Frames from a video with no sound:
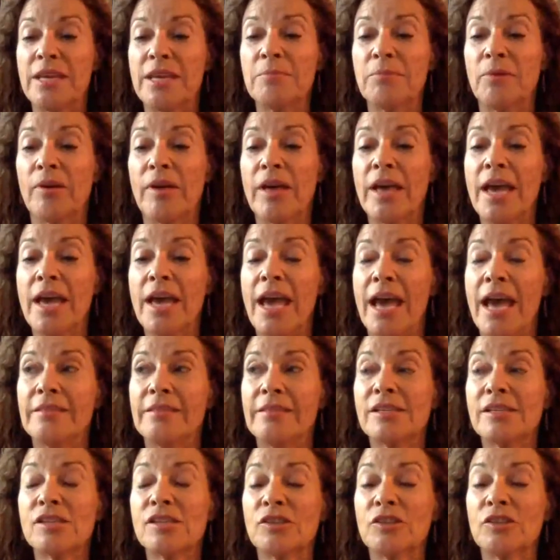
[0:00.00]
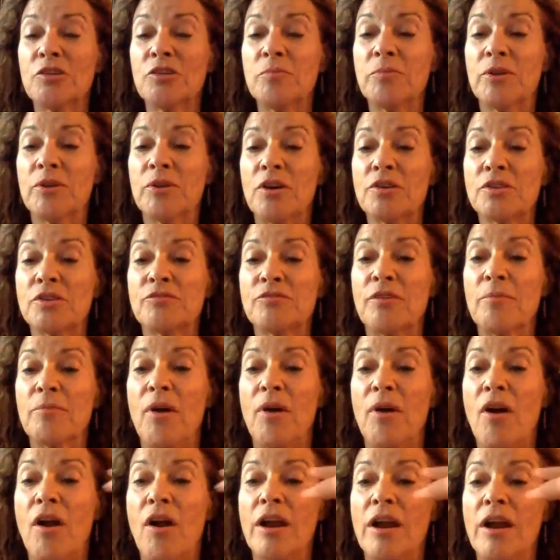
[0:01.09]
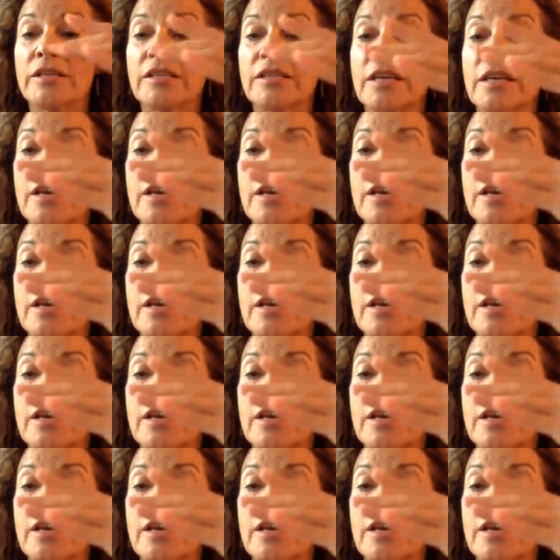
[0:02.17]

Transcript: people, and this loop goes from heart